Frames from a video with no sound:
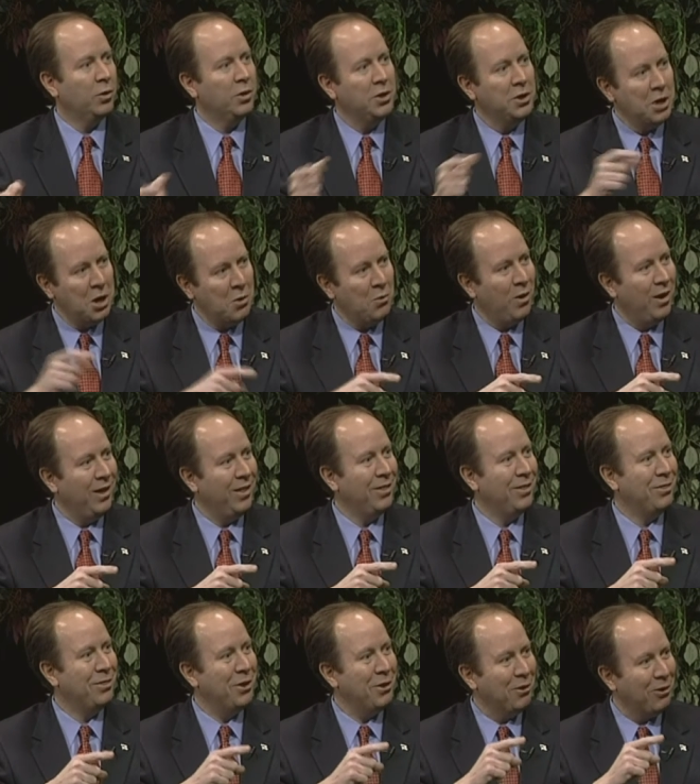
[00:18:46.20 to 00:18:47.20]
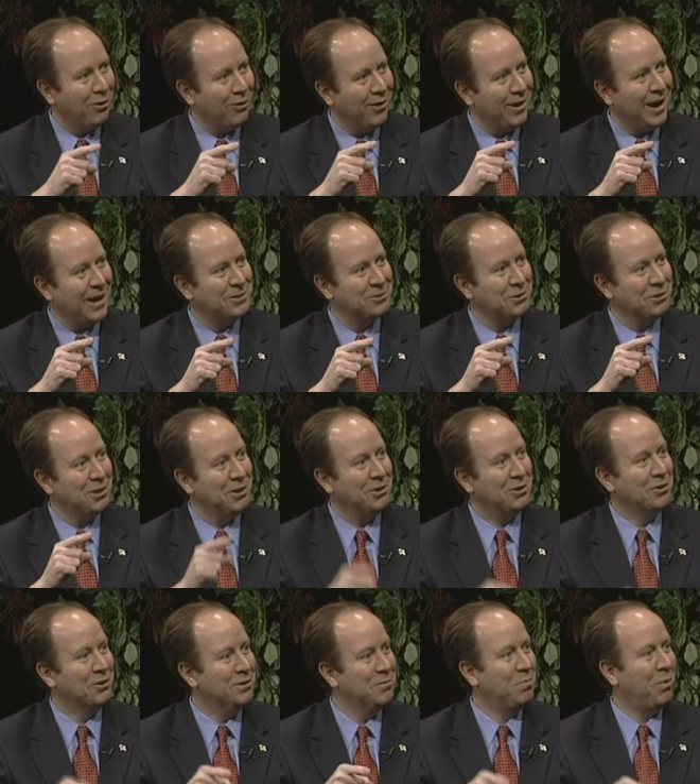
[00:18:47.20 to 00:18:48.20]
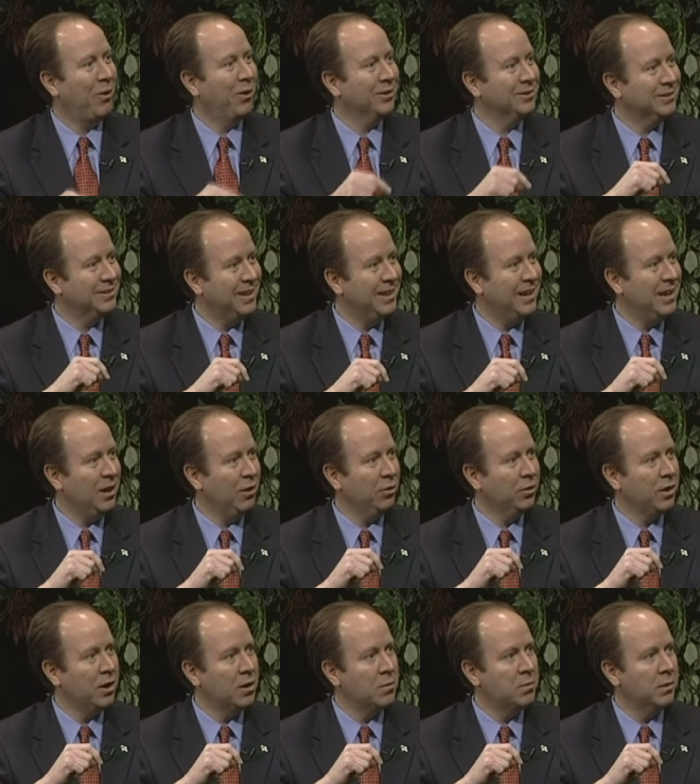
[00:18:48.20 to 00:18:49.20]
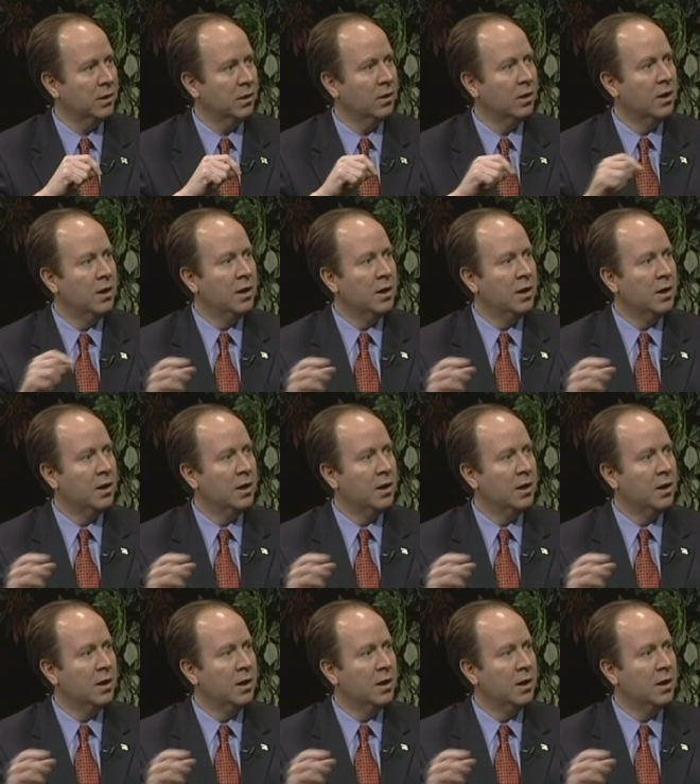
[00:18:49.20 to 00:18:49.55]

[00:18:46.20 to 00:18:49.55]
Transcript: Well, you know what? Right. There are actually good parts to that health care bill.